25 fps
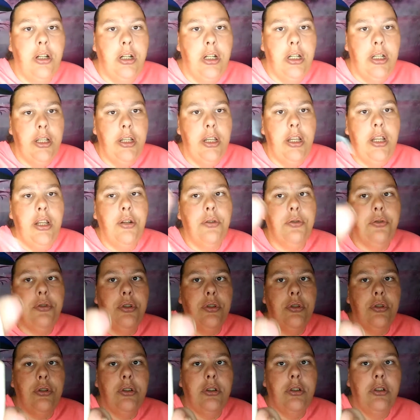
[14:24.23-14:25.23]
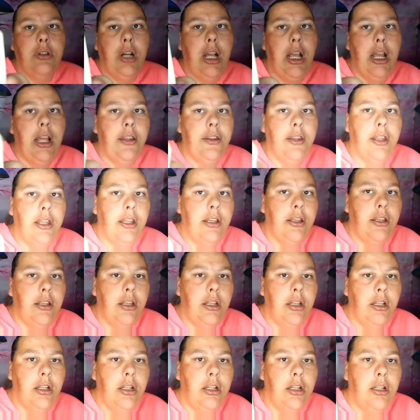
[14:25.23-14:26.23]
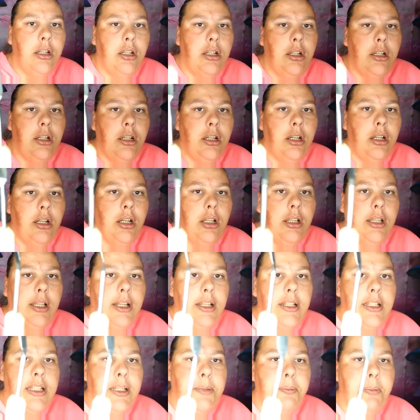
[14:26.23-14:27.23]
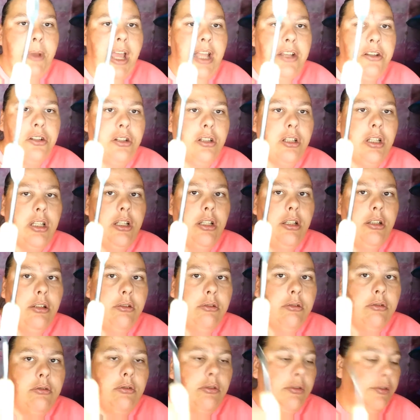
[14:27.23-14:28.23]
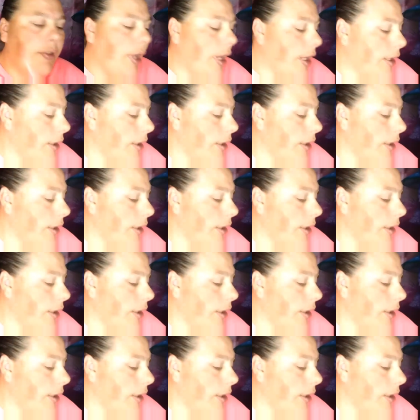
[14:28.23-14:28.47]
needle tool, and then like a spatula on that